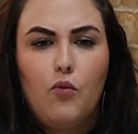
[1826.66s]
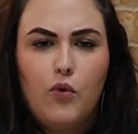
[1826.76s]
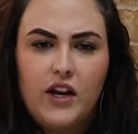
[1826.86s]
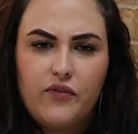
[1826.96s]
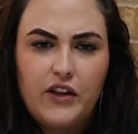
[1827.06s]

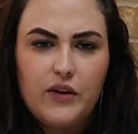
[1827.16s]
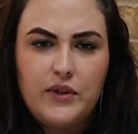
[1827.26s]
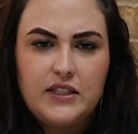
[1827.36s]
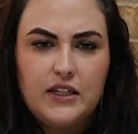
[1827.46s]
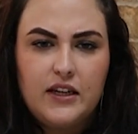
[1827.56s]
What if there
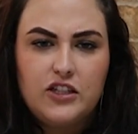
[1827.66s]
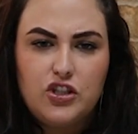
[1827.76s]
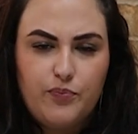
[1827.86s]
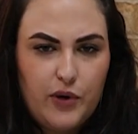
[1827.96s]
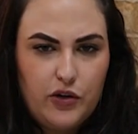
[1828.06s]
was an
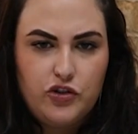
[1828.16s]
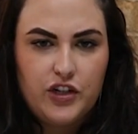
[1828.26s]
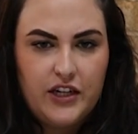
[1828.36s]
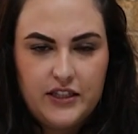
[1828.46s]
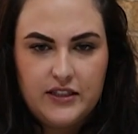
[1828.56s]

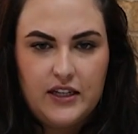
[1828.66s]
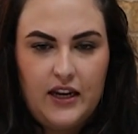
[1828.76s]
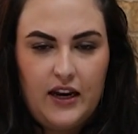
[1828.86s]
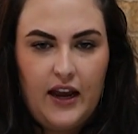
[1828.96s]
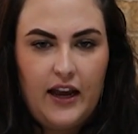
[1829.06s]
exposure incident